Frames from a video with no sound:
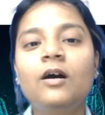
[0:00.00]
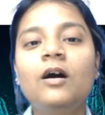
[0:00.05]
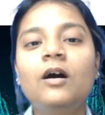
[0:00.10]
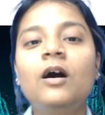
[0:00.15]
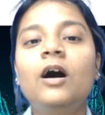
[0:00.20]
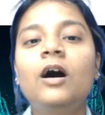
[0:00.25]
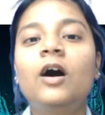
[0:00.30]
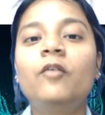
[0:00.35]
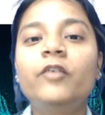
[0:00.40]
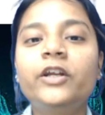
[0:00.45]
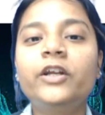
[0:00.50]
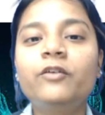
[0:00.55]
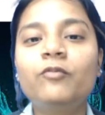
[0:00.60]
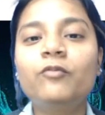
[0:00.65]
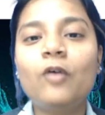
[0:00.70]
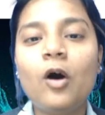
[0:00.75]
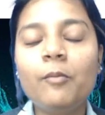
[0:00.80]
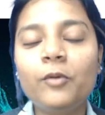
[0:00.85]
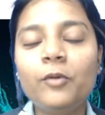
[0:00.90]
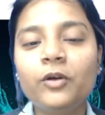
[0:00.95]
A very
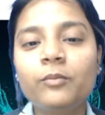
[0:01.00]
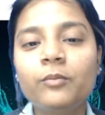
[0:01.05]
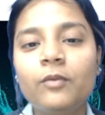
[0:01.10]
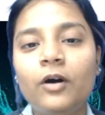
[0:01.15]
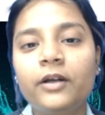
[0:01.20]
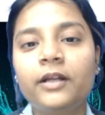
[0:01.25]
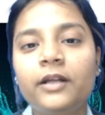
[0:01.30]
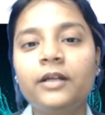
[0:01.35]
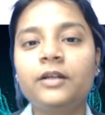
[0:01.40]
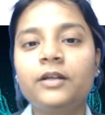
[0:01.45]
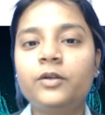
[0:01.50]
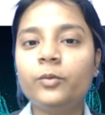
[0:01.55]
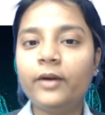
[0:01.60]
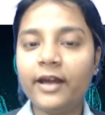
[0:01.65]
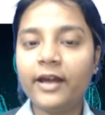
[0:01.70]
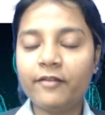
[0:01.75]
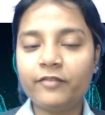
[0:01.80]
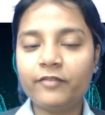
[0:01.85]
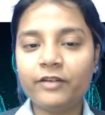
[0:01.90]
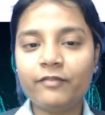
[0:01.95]
warm good morning to
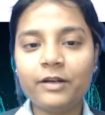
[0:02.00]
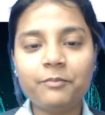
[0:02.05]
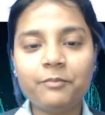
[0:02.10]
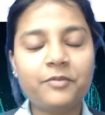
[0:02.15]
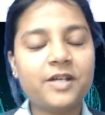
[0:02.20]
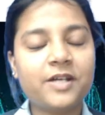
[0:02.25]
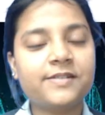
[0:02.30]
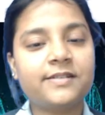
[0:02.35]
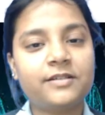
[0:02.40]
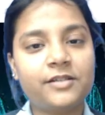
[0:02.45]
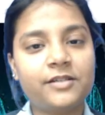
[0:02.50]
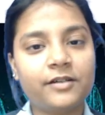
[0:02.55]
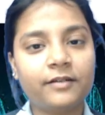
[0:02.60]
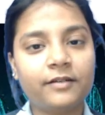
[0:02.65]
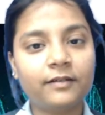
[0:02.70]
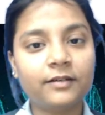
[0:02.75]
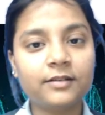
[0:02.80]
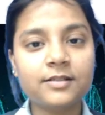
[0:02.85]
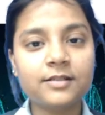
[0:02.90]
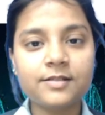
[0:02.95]
everyone present here.
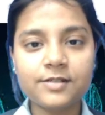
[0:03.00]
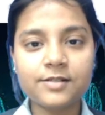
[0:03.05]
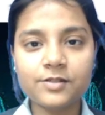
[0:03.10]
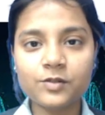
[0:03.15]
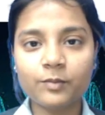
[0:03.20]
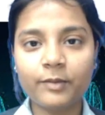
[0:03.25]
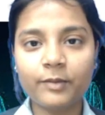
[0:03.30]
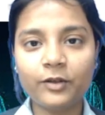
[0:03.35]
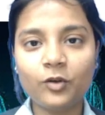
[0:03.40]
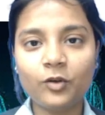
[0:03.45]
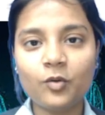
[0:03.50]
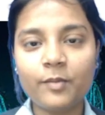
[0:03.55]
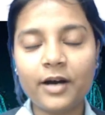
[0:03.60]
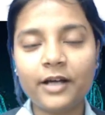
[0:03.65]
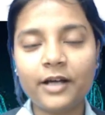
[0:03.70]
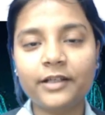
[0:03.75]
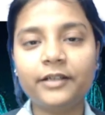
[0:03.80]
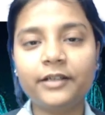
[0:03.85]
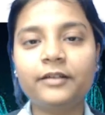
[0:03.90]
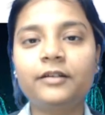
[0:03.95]
This is Suman
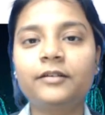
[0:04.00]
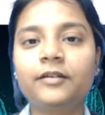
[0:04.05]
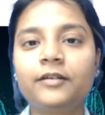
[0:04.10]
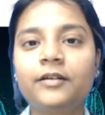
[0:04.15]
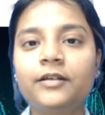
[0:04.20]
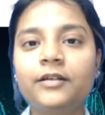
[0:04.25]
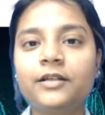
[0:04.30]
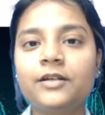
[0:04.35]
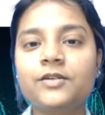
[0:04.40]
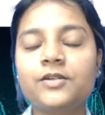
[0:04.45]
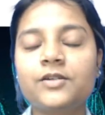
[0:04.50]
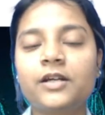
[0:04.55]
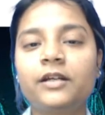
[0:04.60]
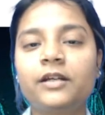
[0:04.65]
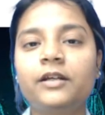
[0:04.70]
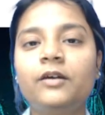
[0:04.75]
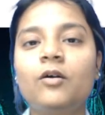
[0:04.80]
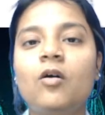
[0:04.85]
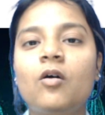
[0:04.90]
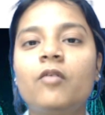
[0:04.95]
Kumari, a third year
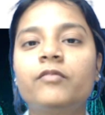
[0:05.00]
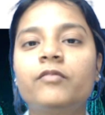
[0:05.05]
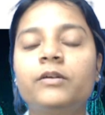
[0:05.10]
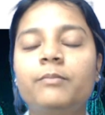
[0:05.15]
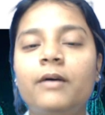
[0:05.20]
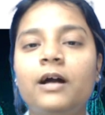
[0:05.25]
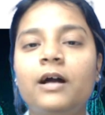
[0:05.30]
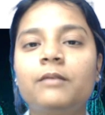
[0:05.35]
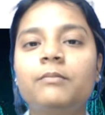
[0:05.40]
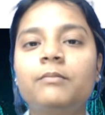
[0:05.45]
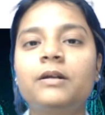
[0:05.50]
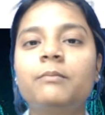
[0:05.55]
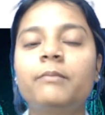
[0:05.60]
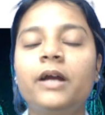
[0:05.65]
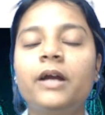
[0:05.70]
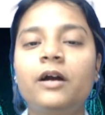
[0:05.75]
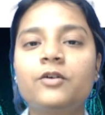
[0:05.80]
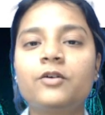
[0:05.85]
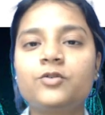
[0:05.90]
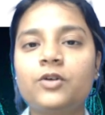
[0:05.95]
trainee of Department
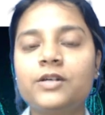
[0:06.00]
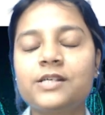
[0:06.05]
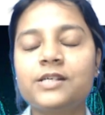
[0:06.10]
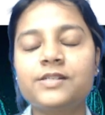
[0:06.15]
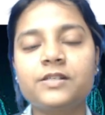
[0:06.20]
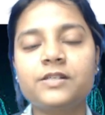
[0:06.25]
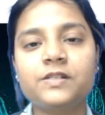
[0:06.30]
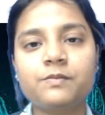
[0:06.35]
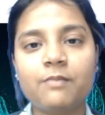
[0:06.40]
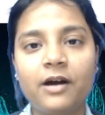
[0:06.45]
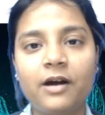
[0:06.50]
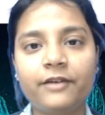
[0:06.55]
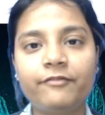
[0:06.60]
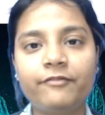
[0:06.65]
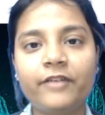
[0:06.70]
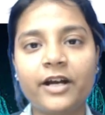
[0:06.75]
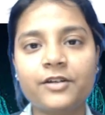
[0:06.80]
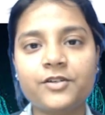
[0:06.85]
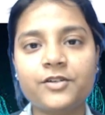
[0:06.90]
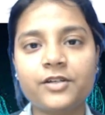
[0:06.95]
Mechatronics and Smart
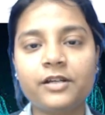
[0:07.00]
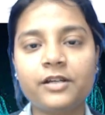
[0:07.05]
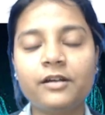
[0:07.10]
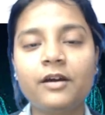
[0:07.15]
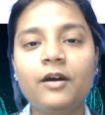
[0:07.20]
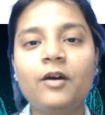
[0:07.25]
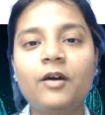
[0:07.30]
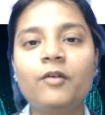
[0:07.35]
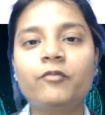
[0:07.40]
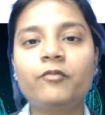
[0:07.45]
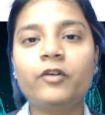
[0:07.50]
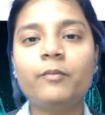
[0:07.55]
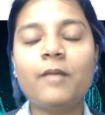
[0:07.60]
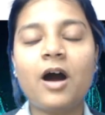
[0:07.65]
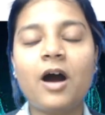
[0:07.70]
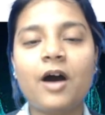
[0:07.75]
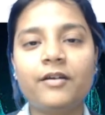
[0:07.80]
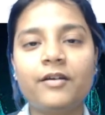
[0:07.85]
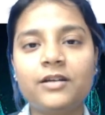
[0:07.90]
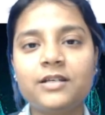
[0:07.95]
Factory from
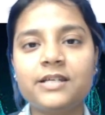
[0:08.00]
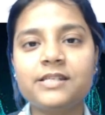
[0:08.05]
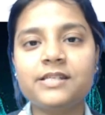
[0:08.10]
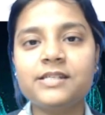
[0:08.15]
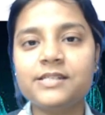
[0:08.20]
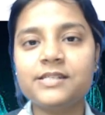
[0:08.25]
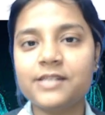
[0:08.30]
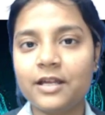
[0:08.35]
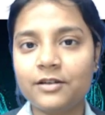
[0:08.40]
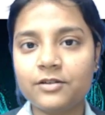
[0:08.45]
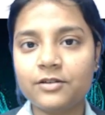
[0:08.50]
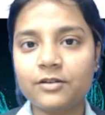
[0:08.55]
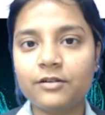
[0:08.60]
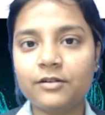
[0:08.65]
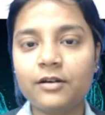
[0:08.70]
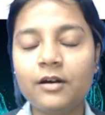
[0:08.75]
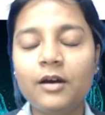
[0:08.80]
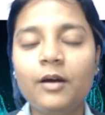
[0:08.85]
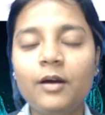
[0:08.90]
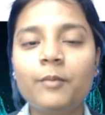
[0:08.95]
RNTC Centre,
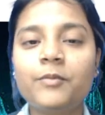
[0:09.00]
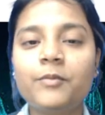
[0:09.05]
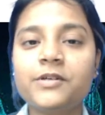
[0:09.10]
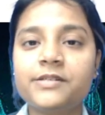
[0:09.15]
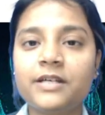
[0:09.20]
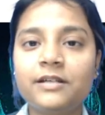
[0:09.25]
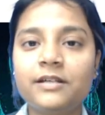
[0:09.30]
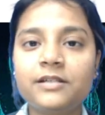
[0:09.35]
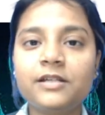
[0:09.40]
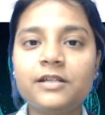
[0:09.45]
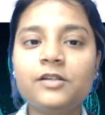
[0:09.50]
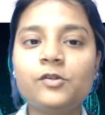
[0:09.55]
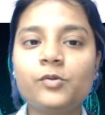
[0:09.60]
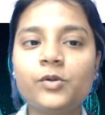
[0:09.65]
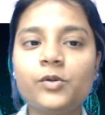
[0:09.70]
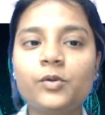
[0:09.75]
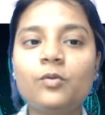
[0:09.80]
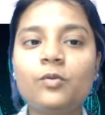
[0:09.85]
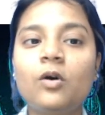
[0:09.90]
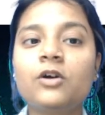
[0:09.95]
presenting to
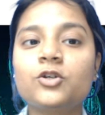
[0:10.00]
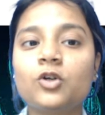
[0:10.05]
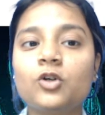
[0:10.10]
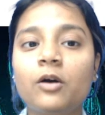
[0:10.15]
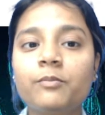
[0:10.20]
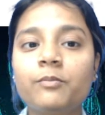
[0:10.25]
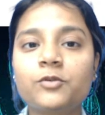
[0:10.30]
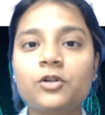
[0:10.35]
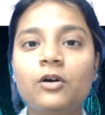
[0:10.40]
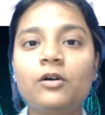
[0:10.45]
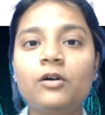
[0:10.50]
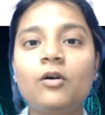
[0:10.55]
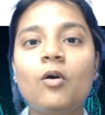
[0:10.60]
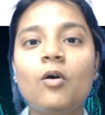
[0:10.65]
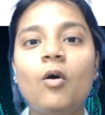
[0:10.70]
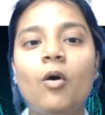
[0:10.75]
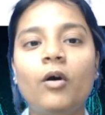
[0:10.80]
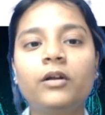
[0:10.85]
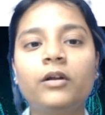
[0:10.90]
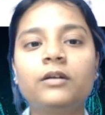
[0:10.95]
you a short talk
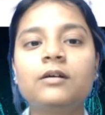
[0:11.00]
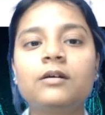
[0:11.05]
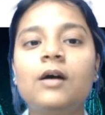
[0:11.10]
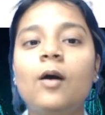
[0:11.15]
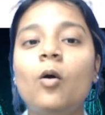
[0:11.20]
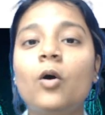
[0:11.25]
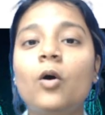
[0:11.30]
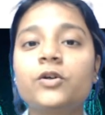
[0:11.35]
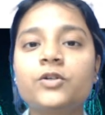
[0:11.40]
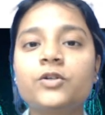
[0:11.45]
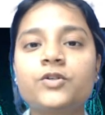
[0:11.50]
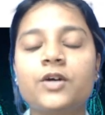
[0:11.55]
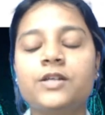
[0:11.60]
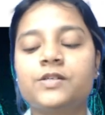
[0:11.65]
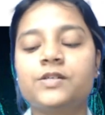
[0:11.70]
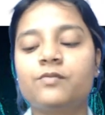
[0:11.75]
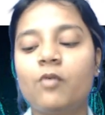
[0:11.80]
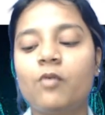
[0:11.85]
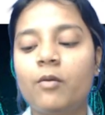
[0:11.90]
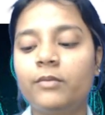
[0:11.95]
on auto
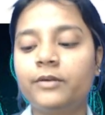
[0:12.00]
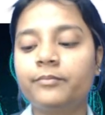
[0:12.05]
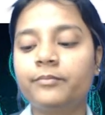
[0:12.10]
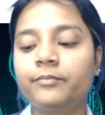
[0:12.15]
transformer.